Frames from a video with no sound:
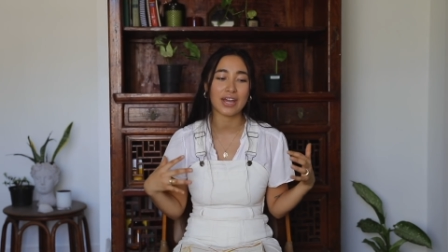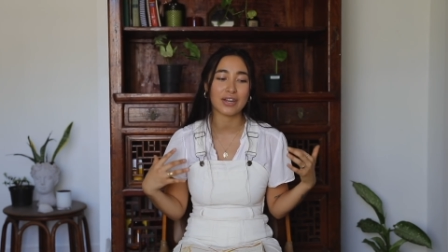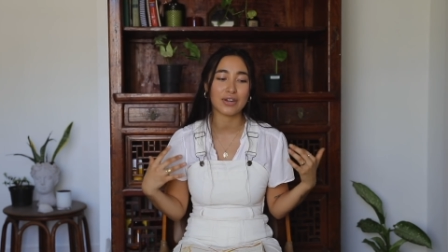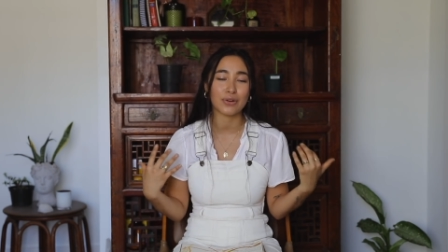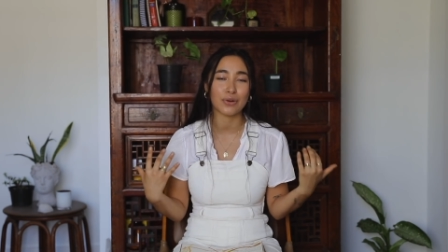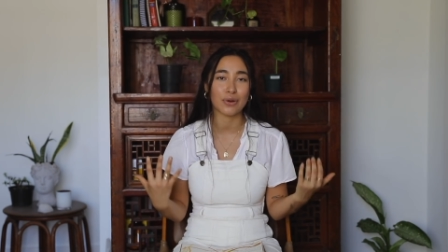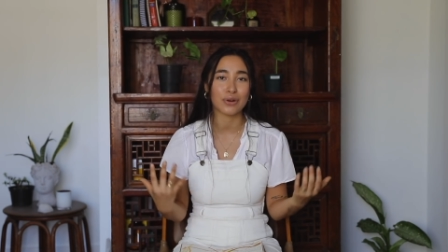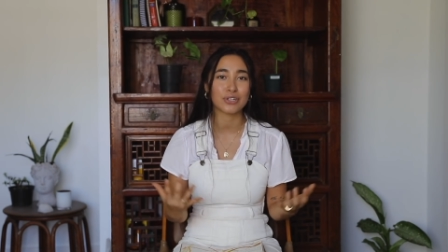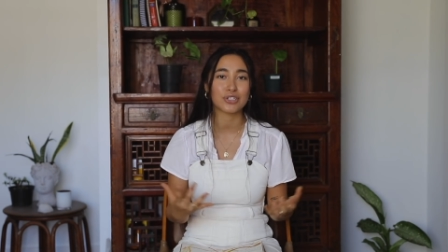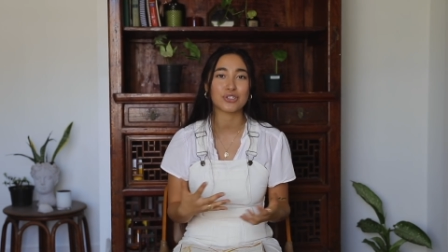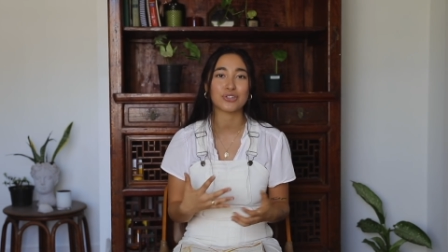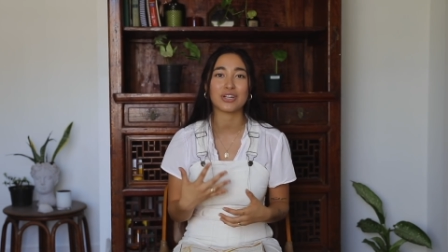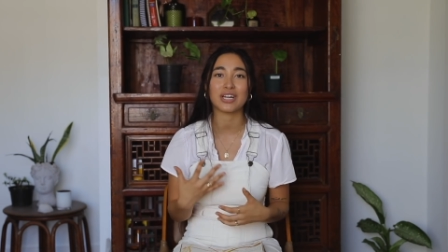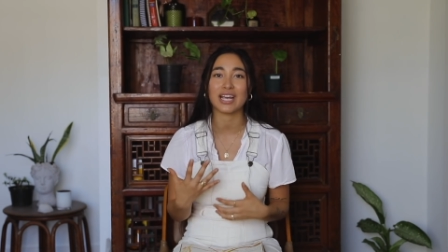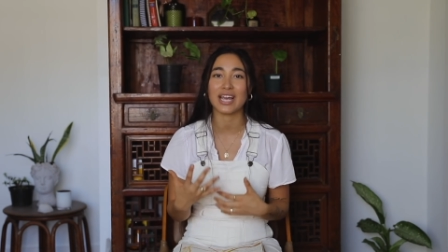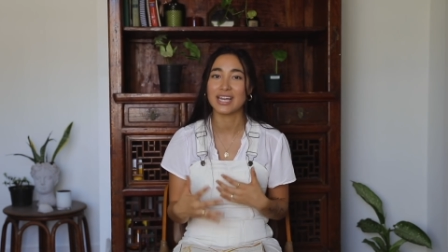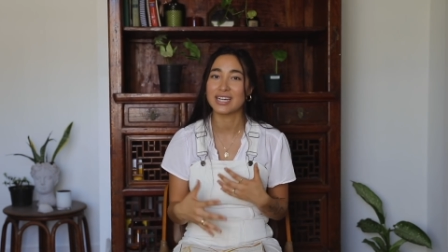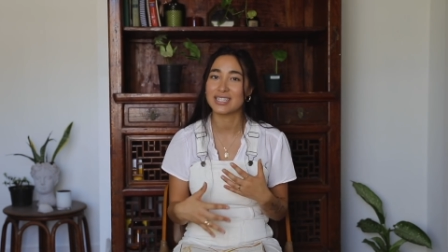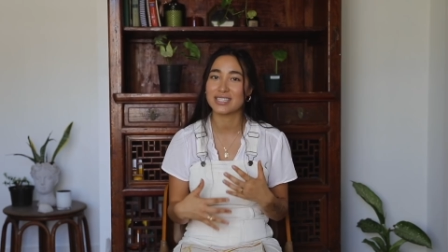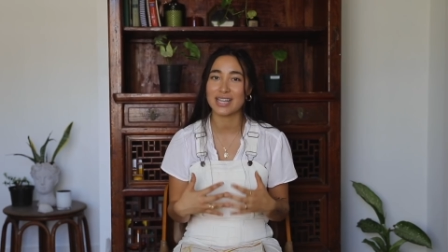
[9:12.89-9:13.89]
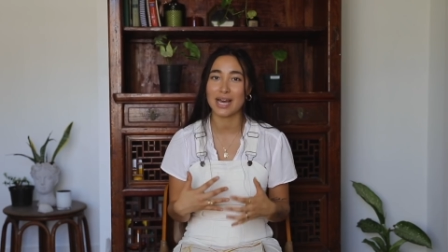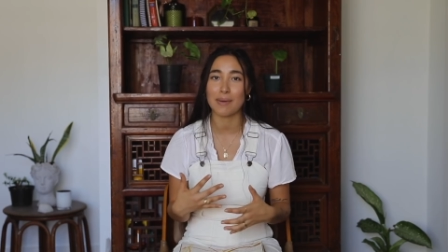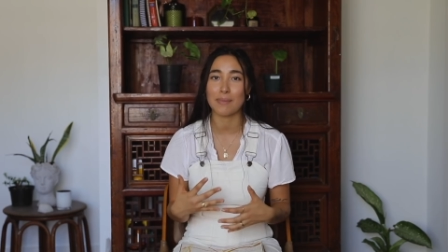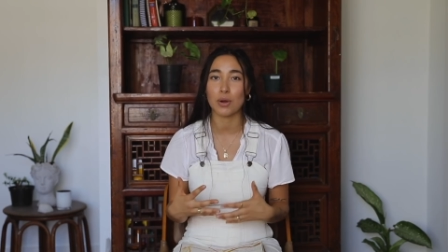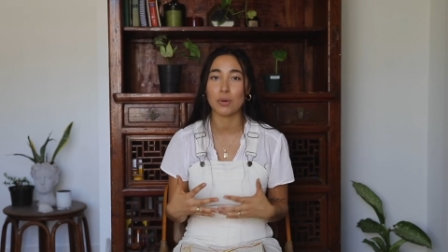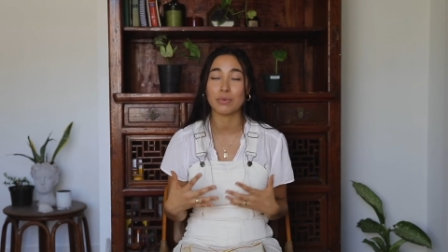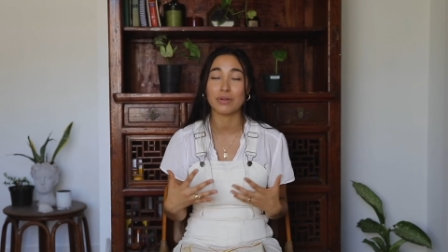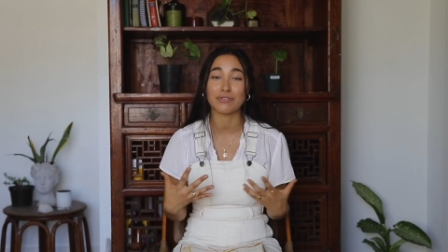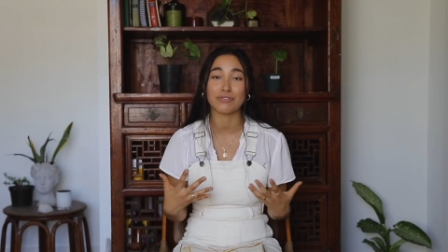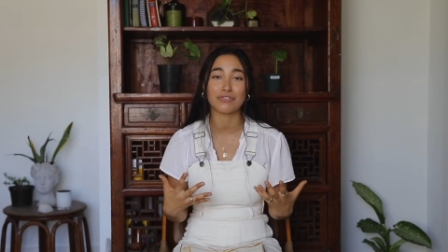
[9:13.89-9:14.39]
and nurturing into that
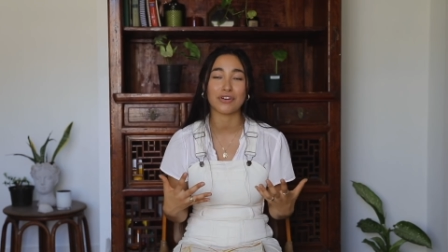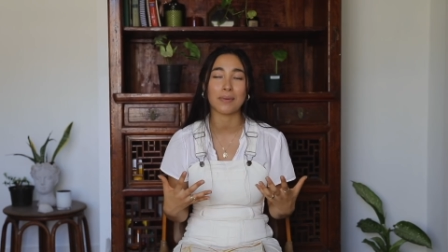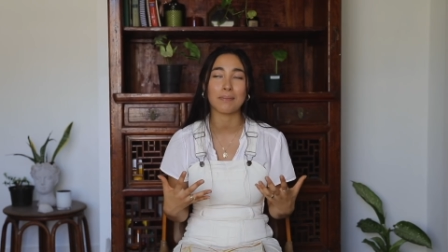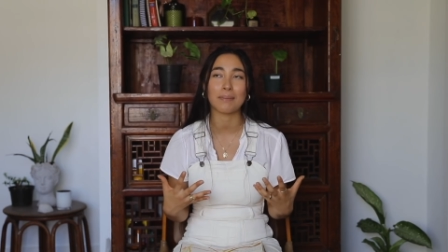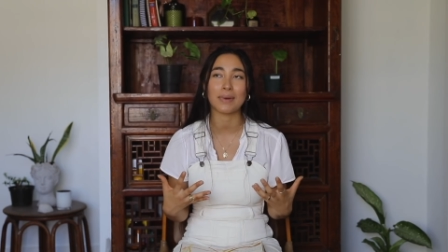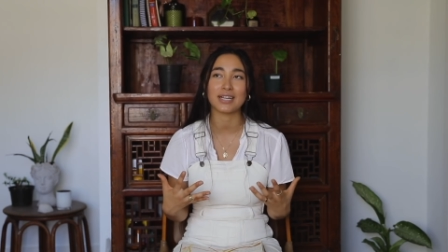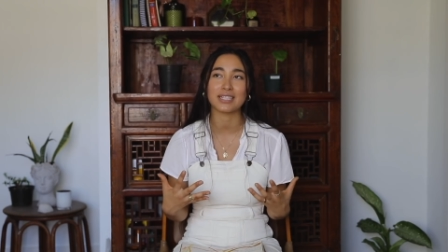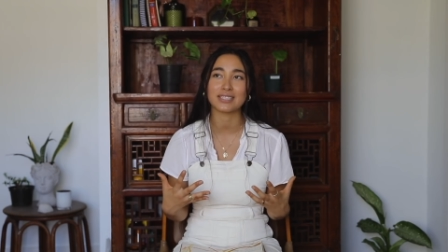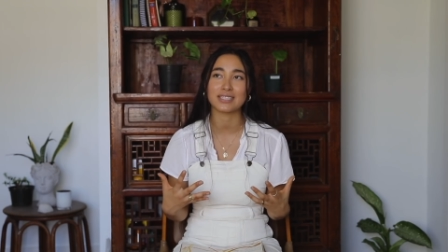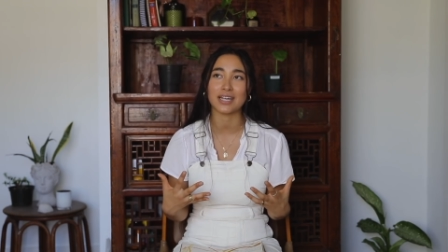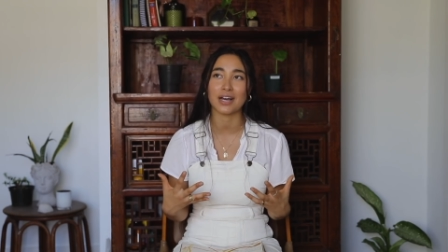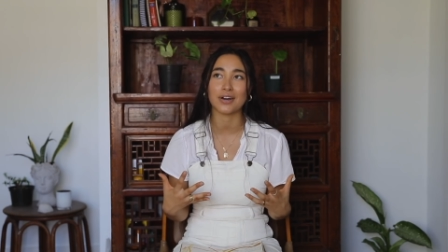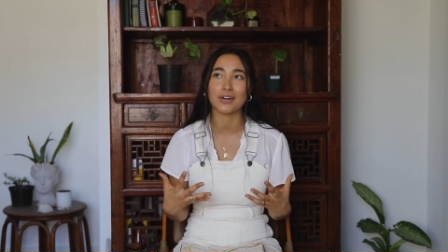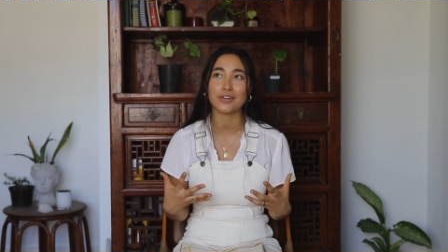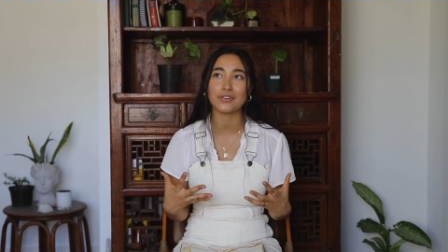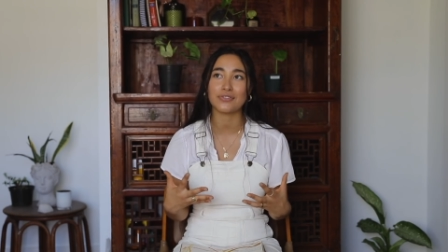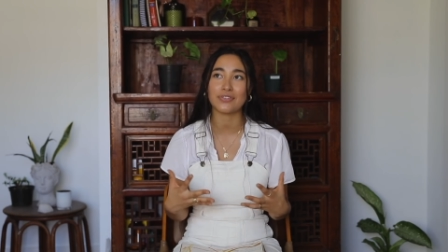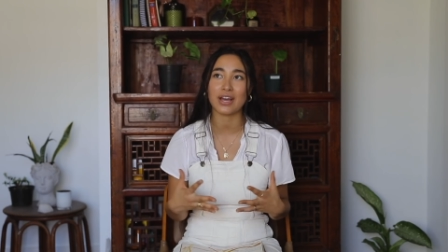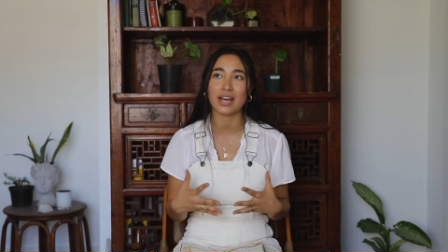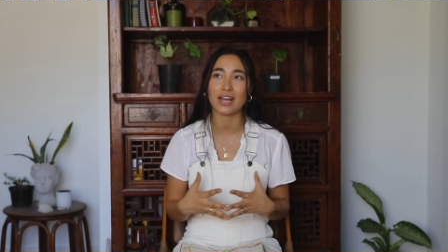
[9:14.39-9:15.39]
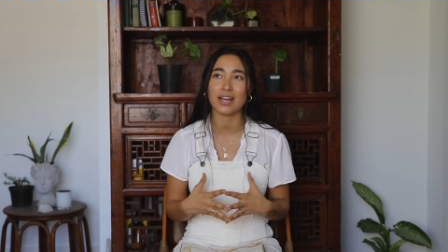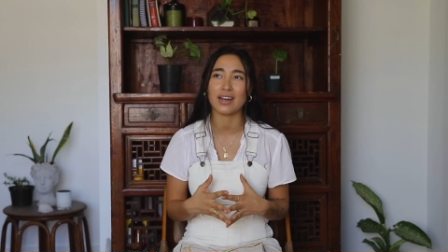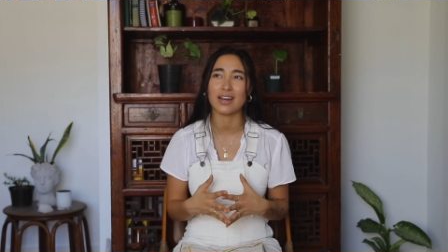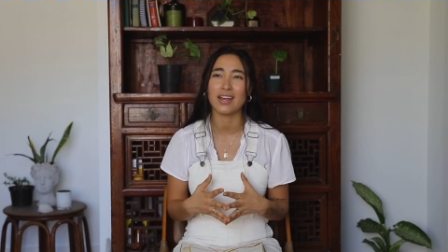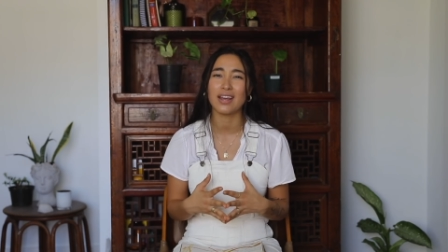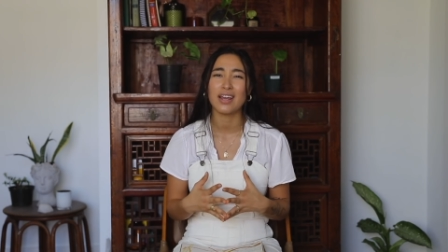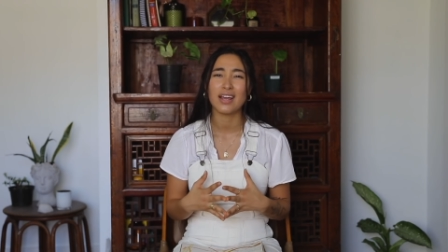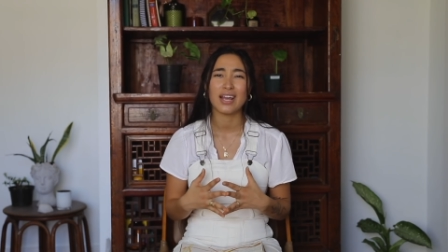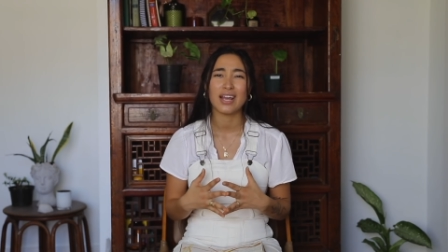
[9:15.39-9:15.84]
moment from myself. And